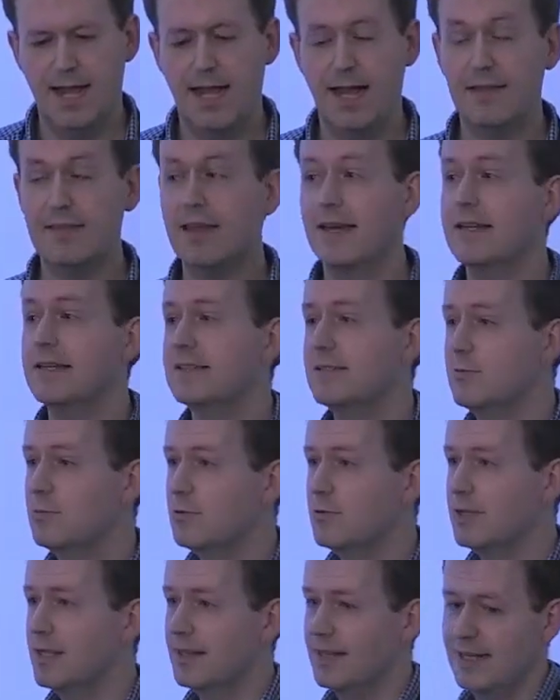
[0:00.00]
And that is a
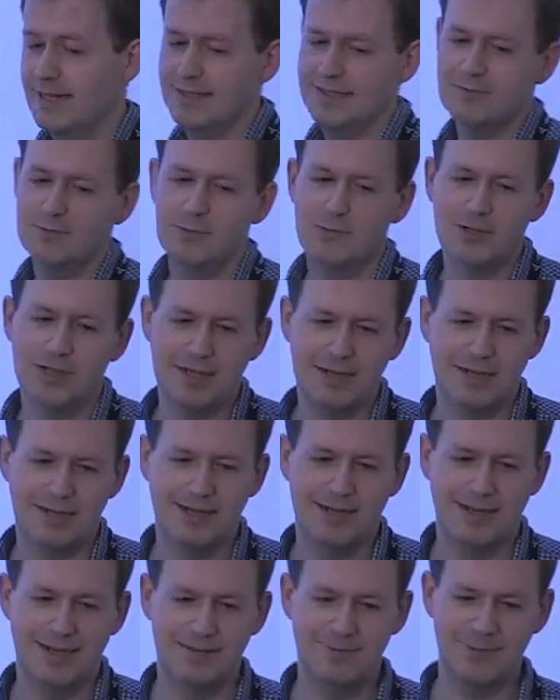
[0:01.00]
warning, that is a warning
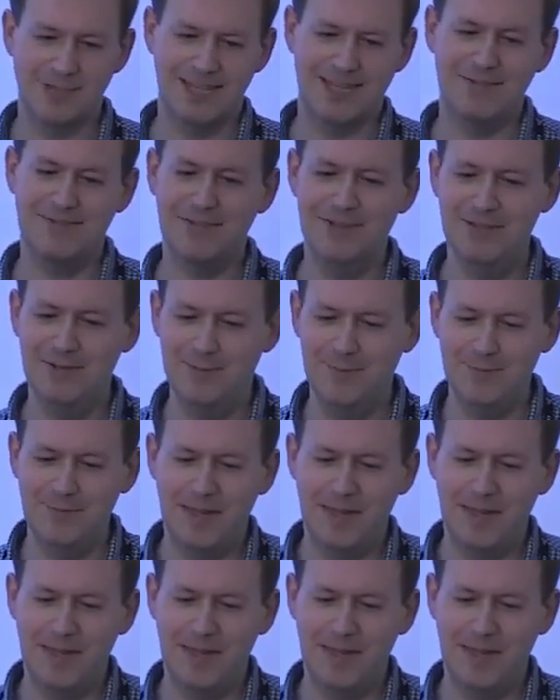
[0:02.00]
I, I would give you.